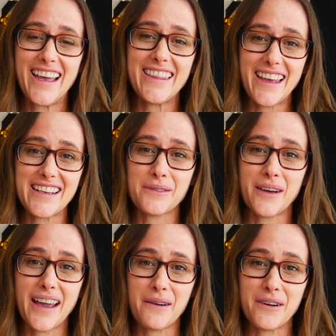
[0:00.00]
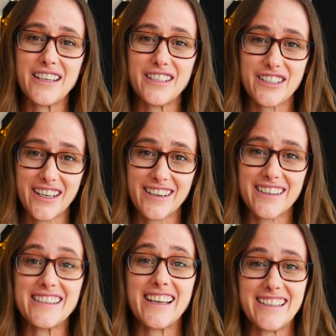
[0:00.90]
and that is why I wanted to share
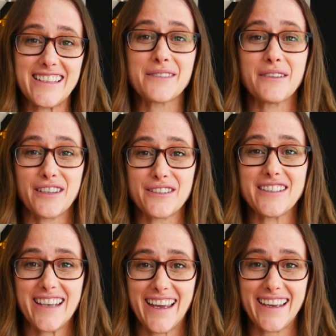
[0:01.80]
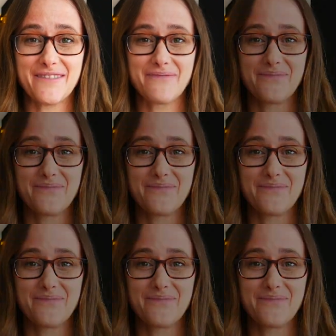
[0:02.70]
these ideas with you today.